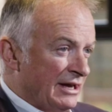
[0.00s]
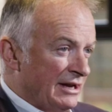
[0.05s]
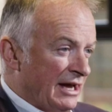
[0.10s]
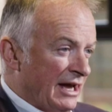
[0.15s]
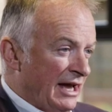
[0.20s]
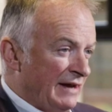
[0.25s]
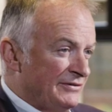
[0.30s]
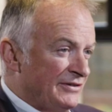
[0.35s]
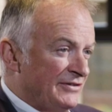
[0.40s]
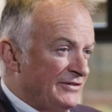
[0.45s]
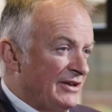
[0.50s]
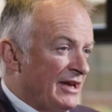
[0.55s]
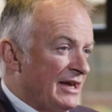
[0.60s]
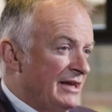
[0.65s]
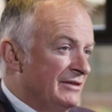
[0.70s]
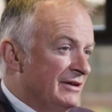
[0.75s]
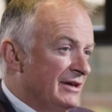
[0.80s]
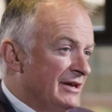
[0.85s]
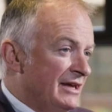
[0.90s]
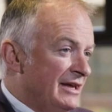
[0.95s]
and I have to say
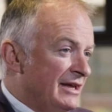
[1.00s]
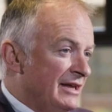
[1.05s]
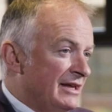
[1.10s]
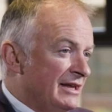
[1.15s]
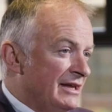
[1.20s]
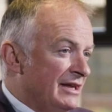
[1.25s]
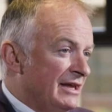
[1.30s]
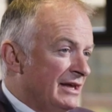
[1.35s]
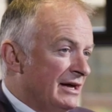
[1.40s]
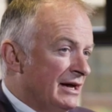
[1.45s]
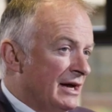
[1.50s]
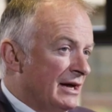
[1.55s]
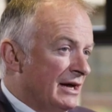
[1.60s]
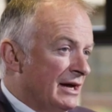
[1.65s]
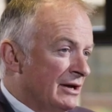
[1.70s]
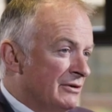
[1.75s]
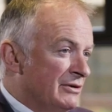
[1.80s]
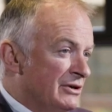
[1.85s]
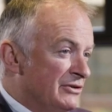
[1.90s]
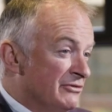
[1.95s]
that I
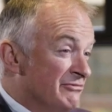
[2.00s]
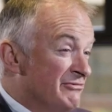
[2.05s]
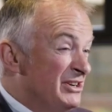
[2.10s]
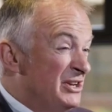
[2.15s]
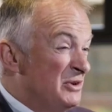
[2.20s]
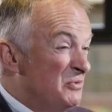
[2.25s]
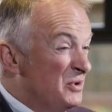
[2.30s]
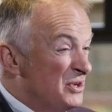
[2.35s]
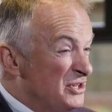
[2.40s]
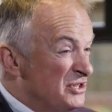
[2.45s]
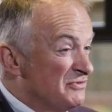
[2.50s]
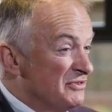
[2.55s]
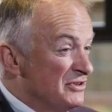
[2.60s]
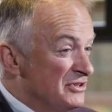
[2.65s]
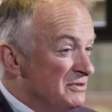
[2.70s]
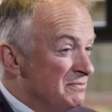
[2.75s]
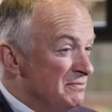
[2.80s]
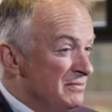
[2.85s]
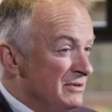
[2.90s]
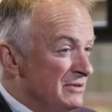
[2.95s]
couldn't have really wished for
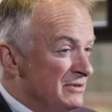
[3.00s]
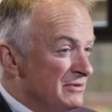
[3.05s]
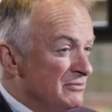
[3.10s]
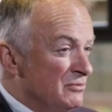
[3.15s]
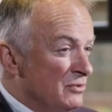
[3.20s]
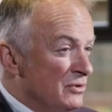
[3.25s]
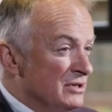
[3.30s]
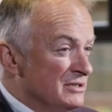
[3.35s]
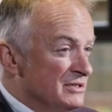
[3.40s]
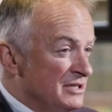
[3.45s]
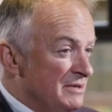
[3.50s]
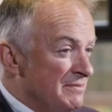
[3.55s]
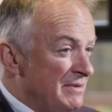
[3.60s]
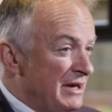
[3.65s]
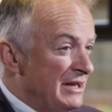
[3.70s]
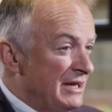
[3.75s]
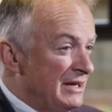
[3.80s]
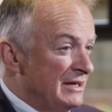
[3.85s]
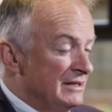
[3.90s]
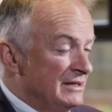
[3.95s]
it to have worked any
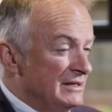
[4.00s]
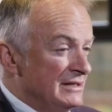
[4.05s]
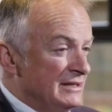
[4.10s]
better.